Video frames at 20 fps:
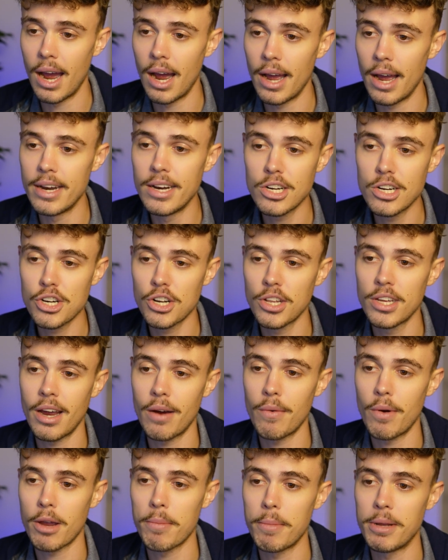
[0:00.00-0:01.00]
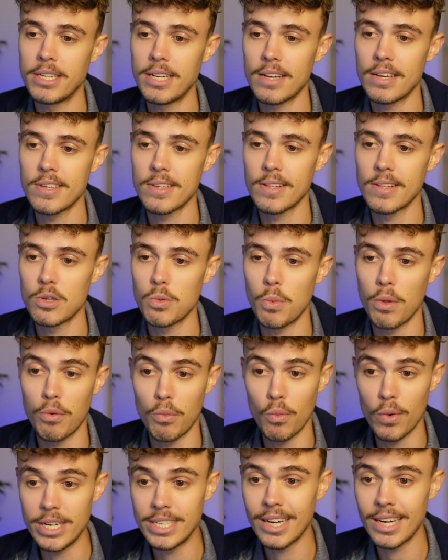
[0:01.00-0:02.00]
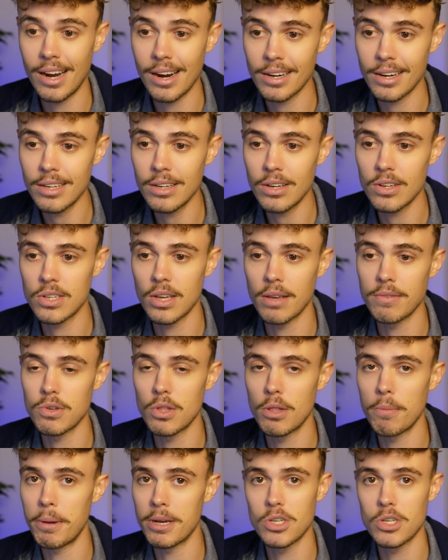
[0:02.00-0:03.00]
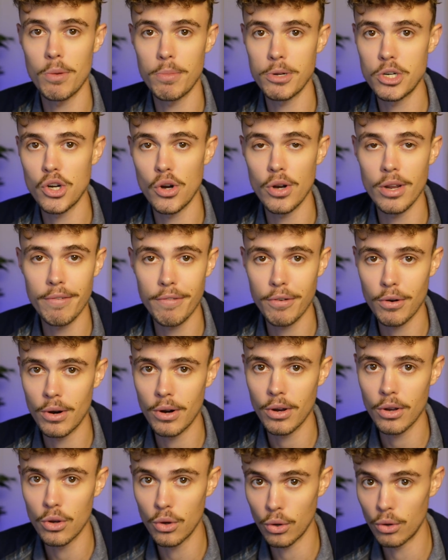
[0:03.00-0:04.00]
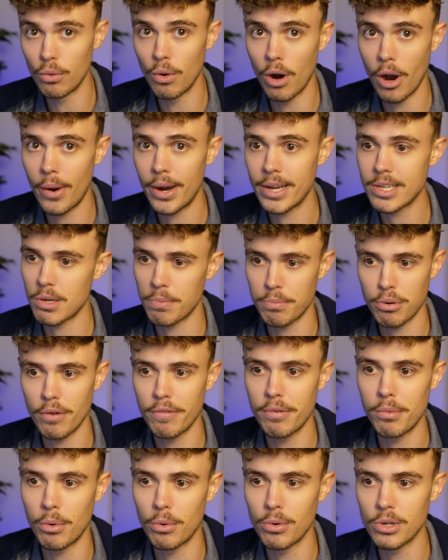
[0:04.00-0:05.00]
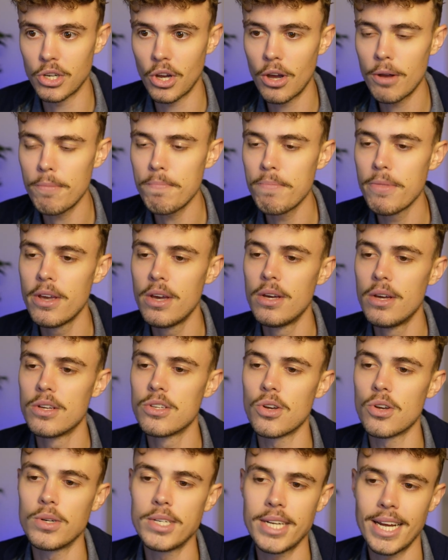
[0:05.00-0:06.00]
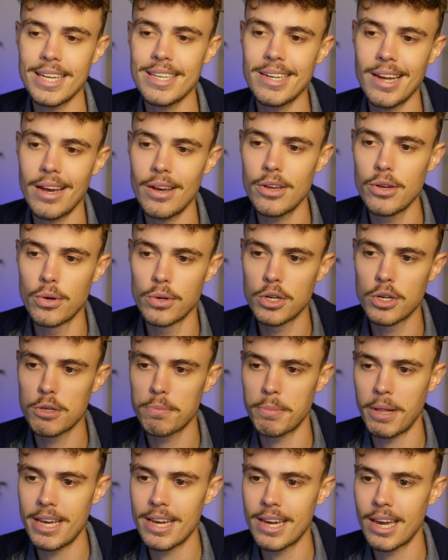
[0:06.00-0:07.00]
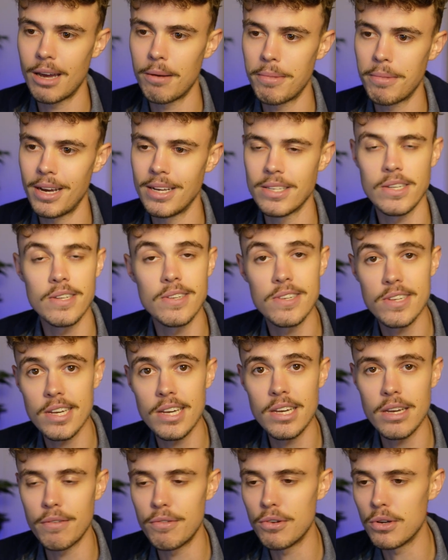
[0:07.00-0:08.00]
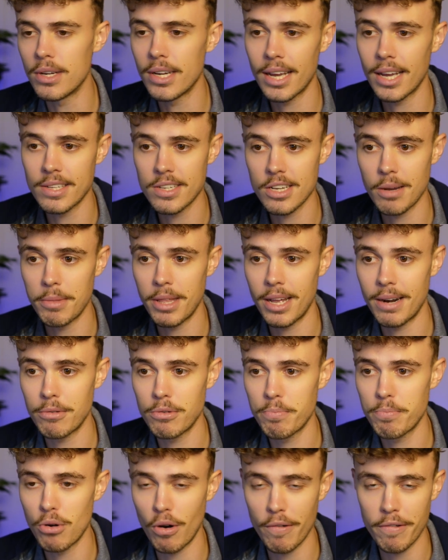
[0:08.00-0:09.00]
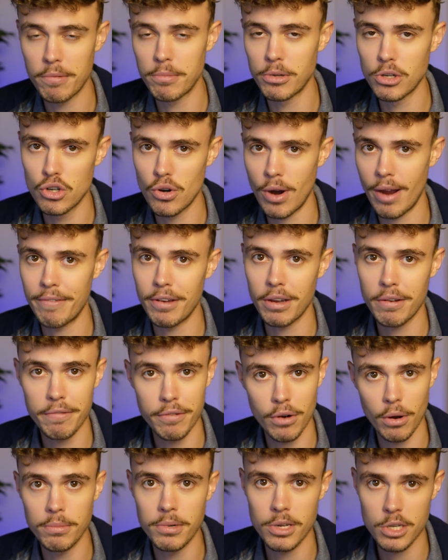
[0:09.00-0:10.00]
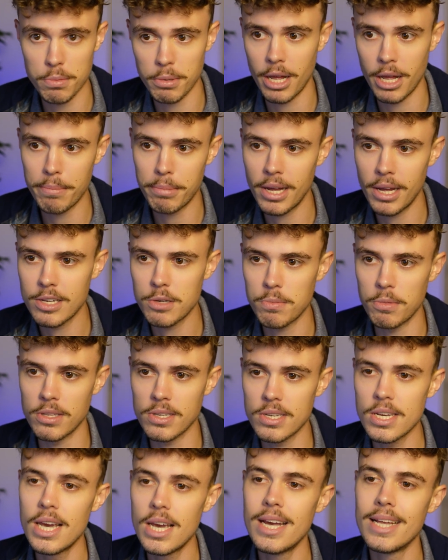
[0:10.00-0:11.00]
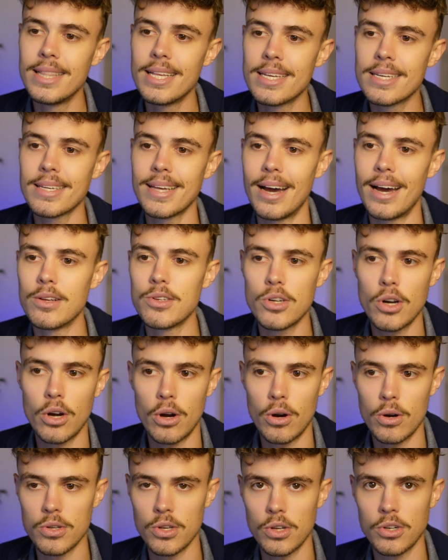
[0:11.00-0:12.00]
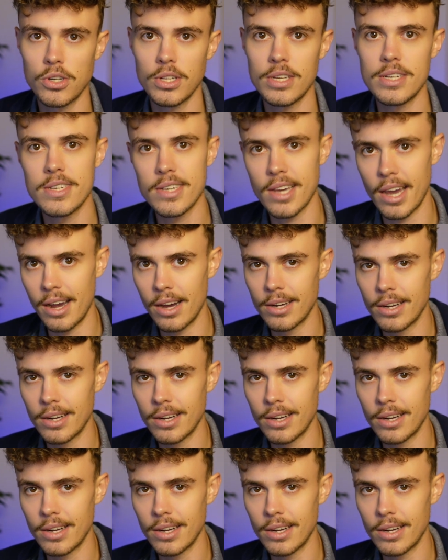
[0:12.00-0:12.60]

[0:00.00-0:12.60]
Initially, I recommend testing this with retargeting because it gives you the best opportunity for a good ROAS, a profitable return. So test out your display campaigns and see if you can get some of that profitable traffic from display placements. This allows you to horizontally scale.